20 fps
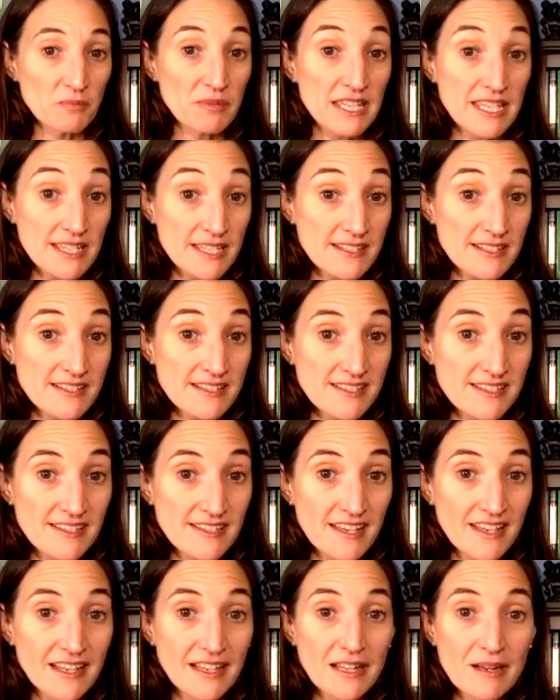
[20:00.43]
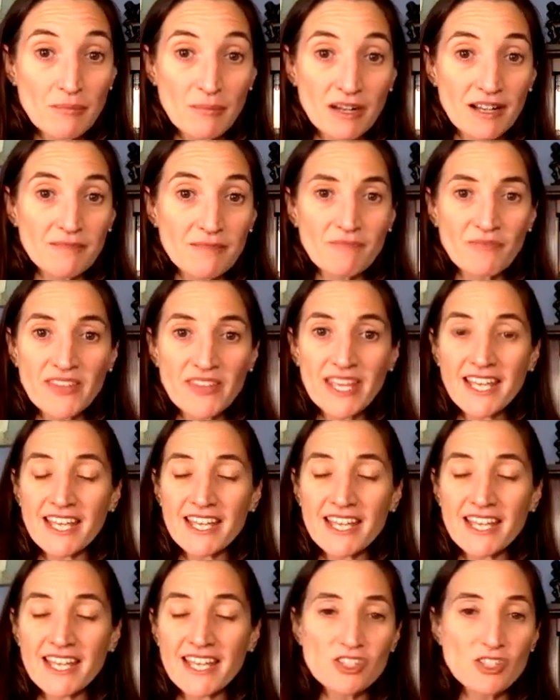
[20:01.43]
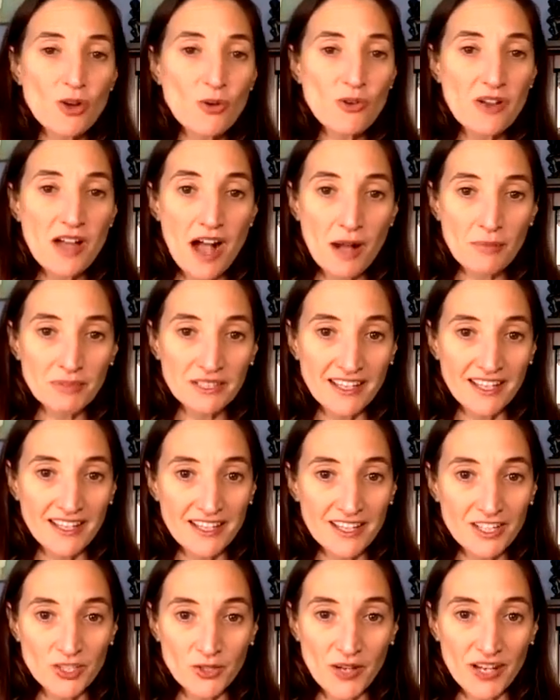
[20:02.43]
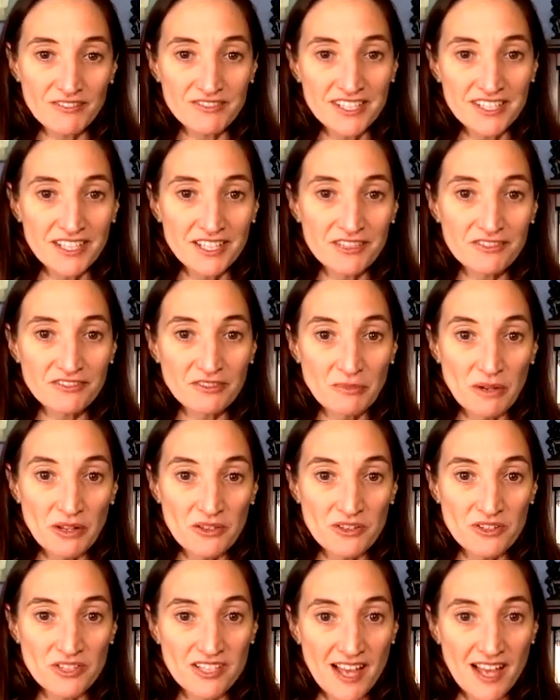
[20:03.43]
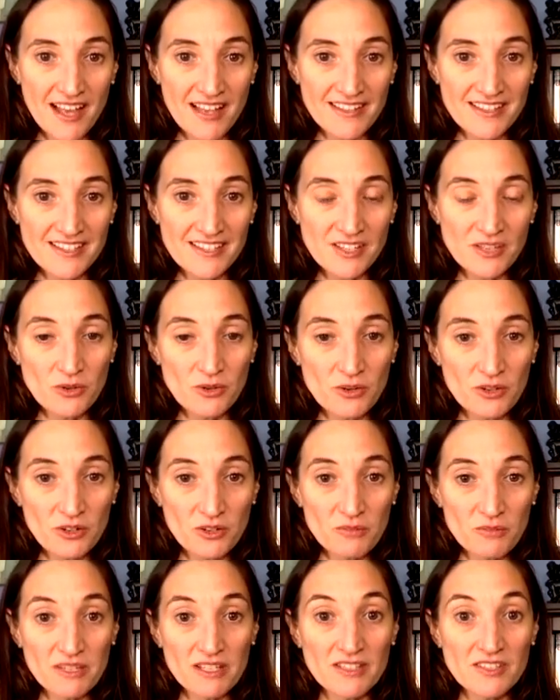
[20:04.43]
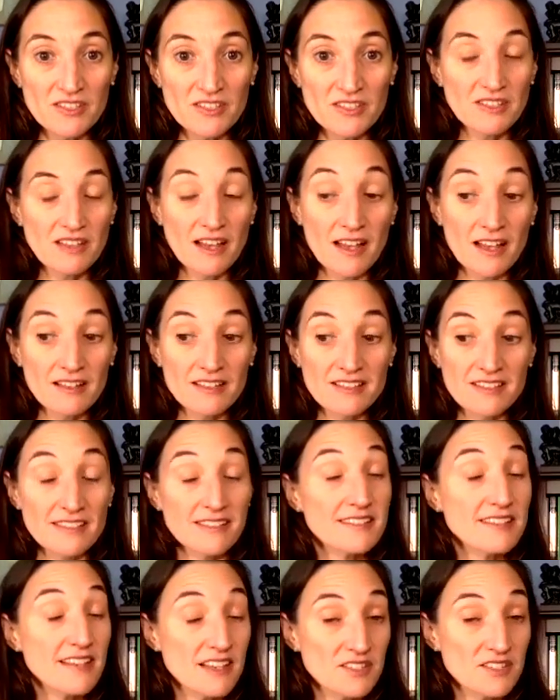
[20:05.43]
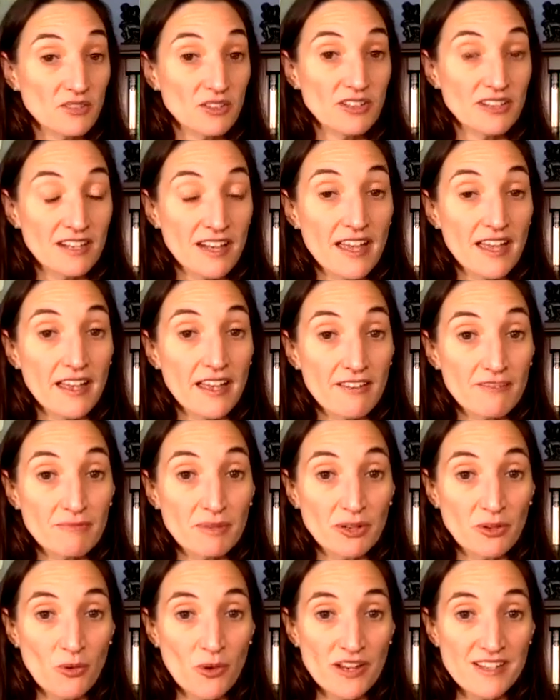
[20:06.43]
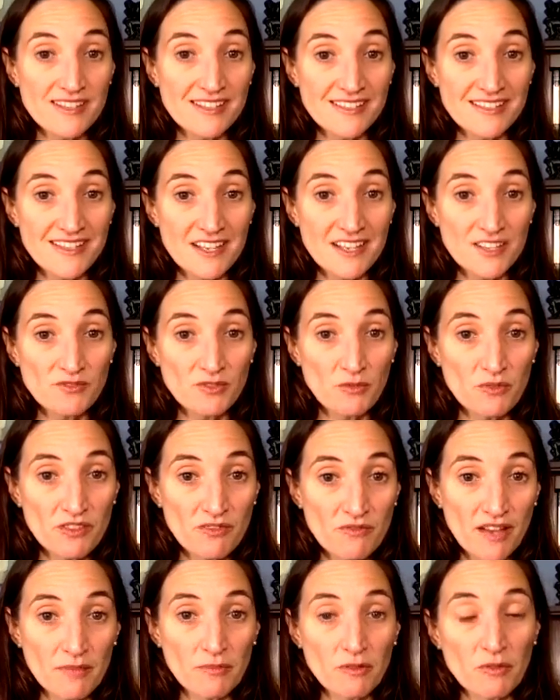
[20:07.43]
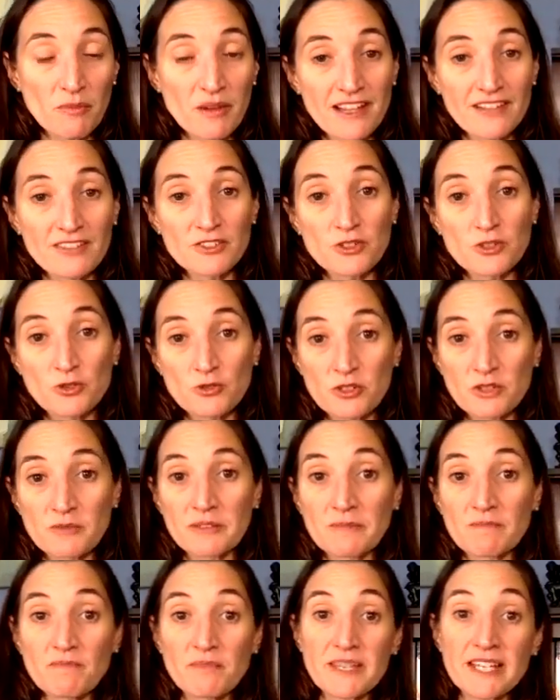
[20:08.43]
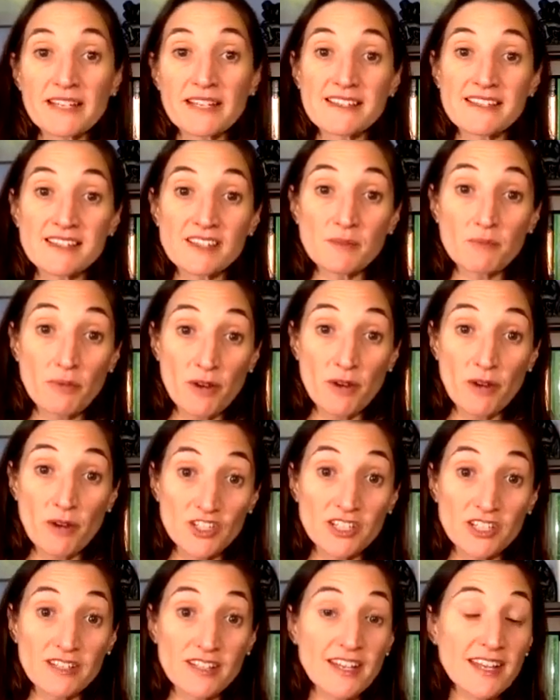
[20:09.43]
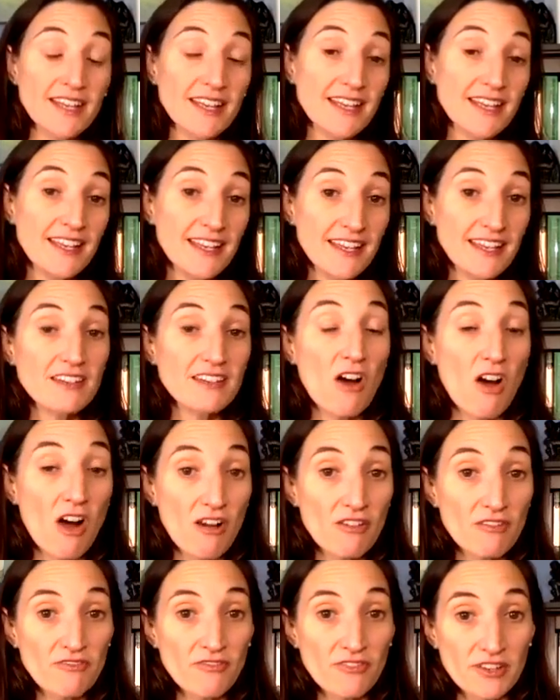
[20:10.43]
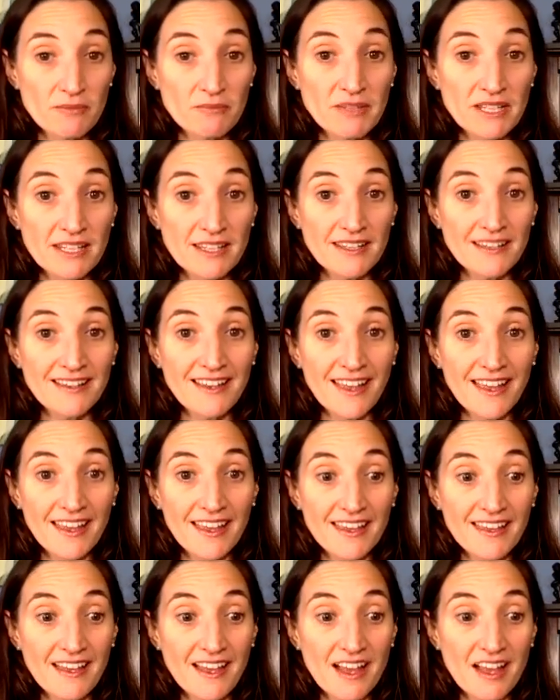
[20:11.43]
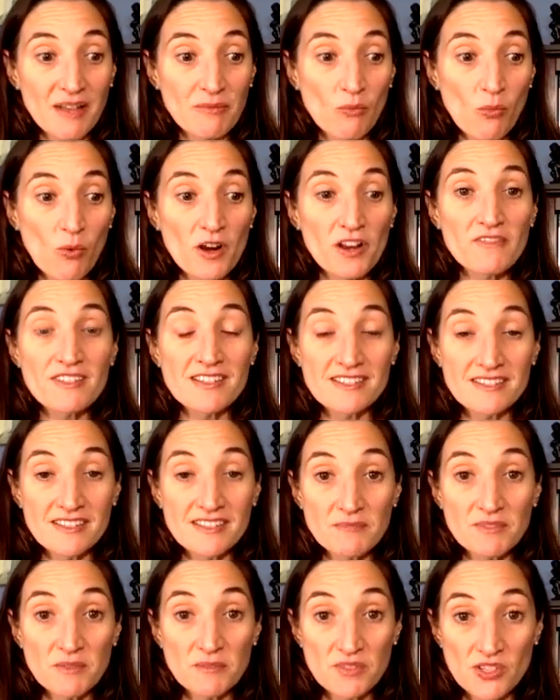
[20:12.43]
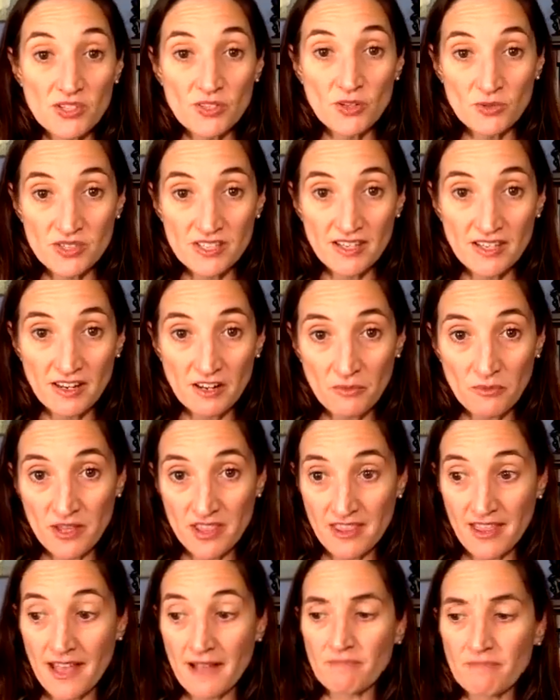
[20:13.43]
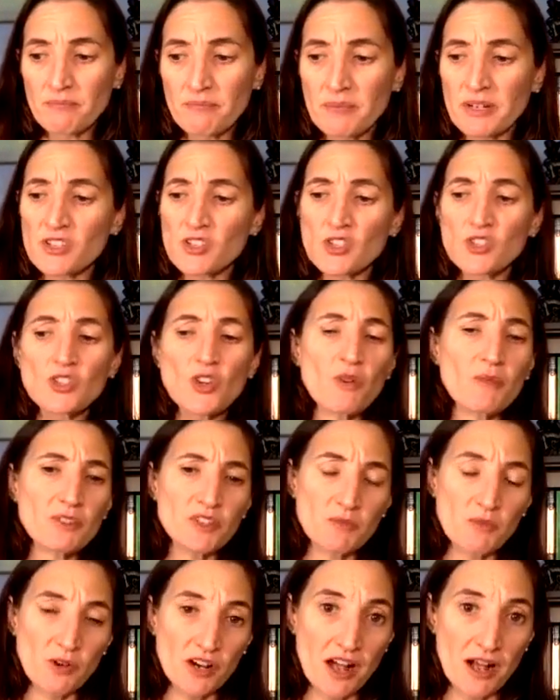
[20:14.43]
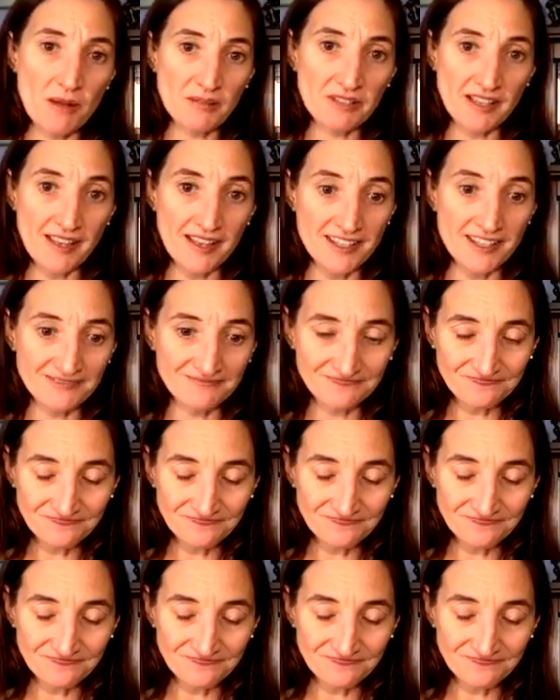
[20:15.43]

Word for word: piece, but it's so complicated you have to hit it from other sides in order to be uh, successful. And I have been quite successful with fibromyalgia treatment because depression can often be a um, one of the symptoms associated with that, but it's so much more complicated.